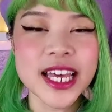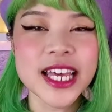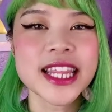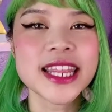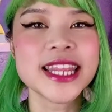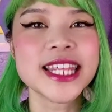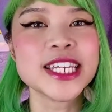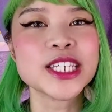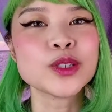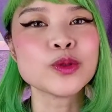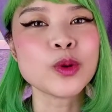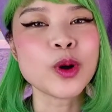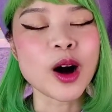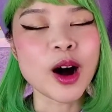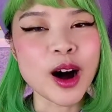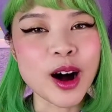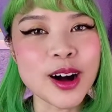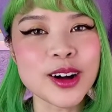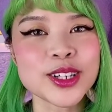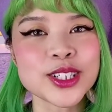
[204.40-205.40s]
This will
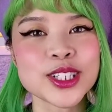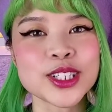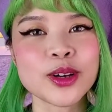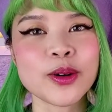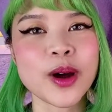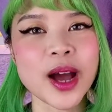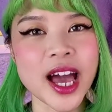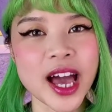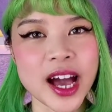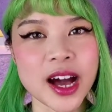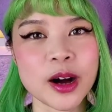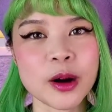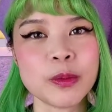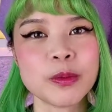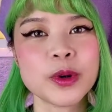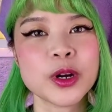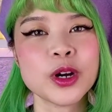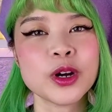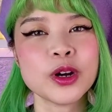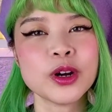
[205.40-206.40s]
also help
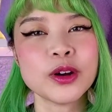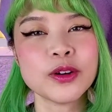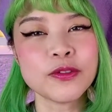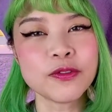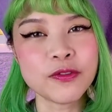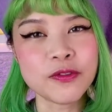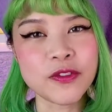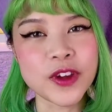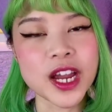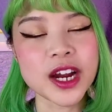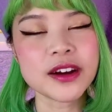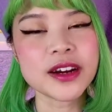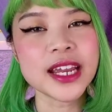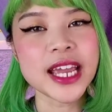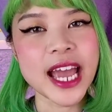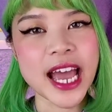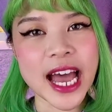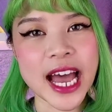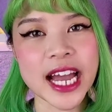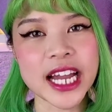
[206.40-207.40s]
very
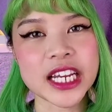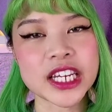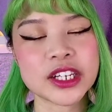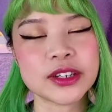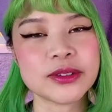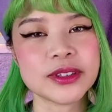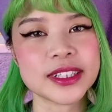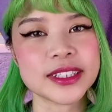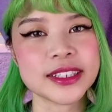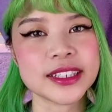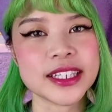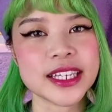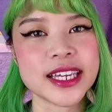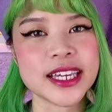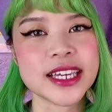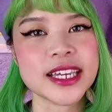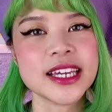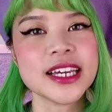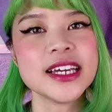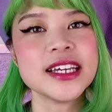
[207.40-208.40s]
accurately
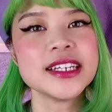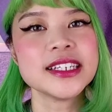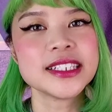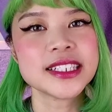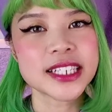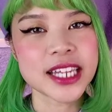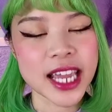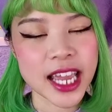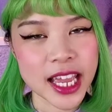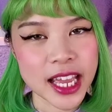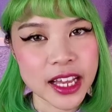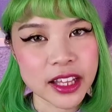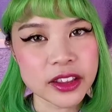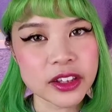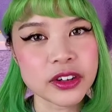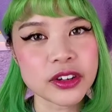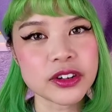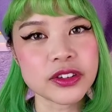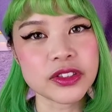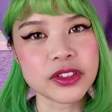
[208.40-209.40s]

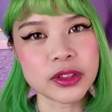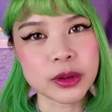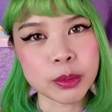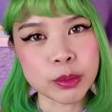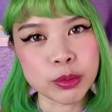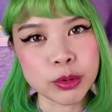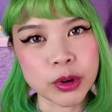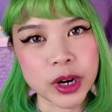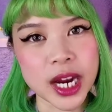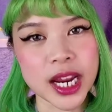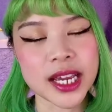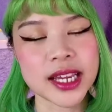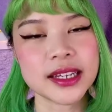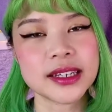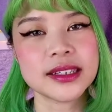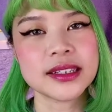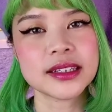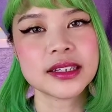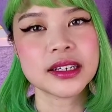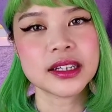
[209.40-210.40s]
tailor the
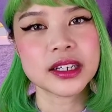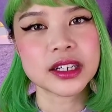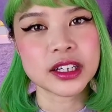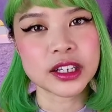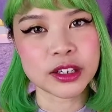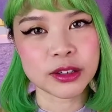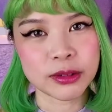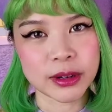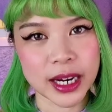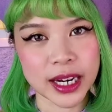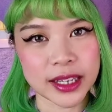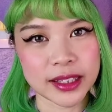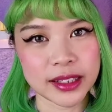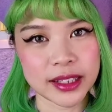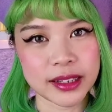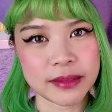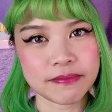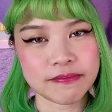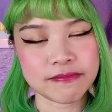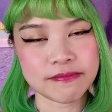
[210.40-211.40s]
brand
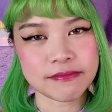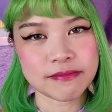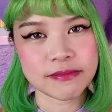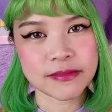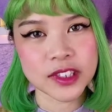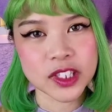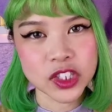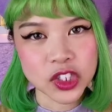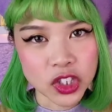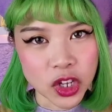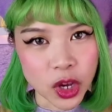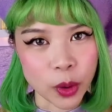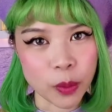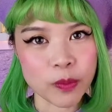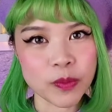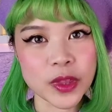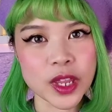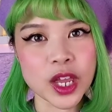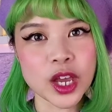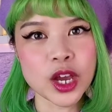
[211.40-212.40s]
correctly. So
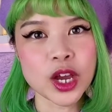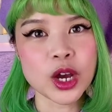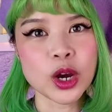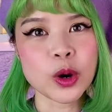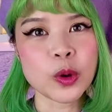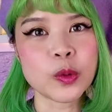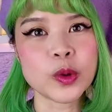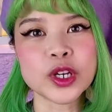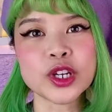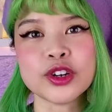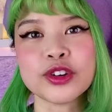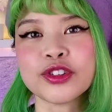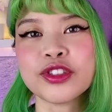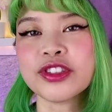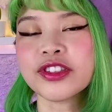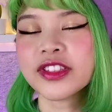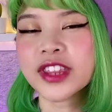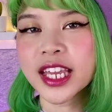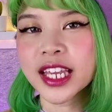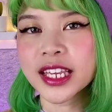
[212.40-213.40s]
when you're
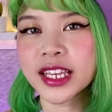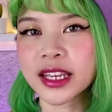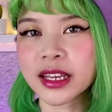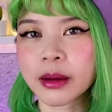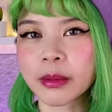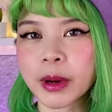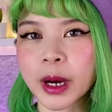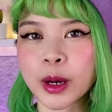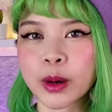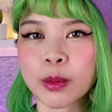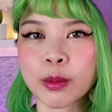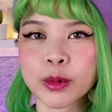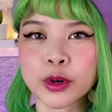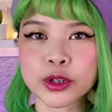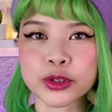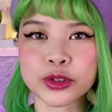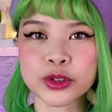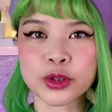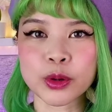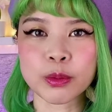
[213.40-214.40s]
thinking about a
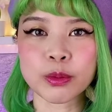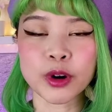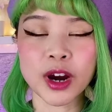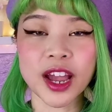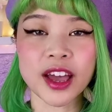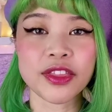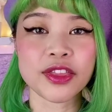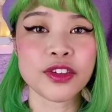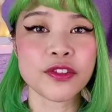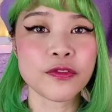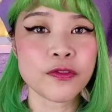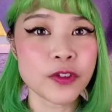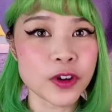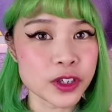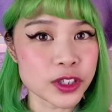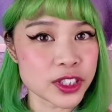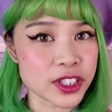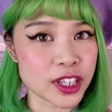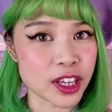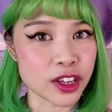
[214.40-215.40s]
personal brand, the
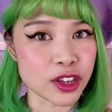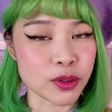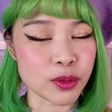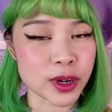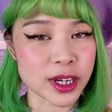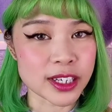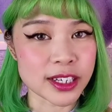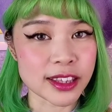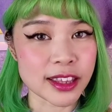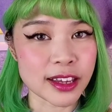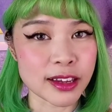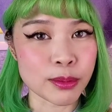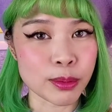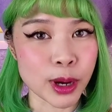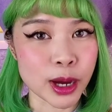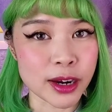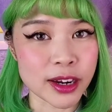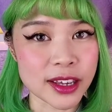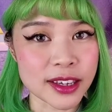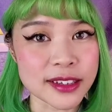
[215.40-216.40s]
first thing you want to think
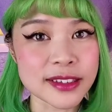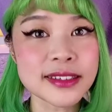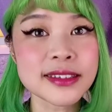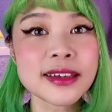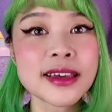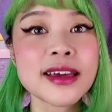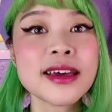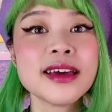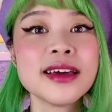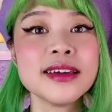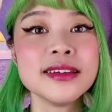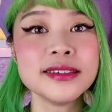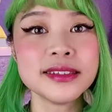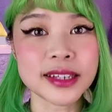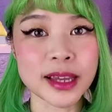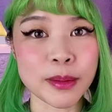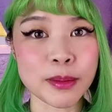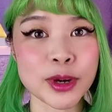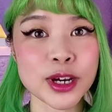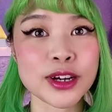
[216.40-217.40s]
about is
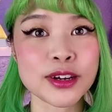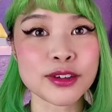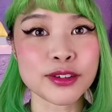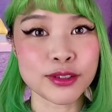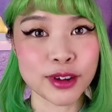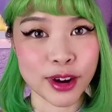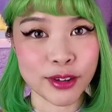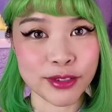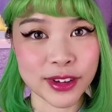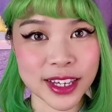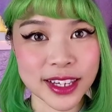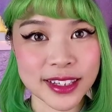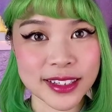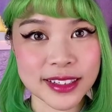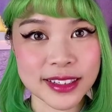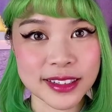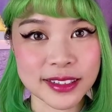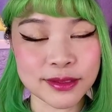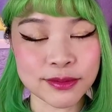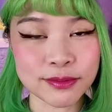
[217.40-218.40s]

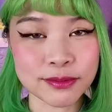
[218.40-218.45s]
demographics.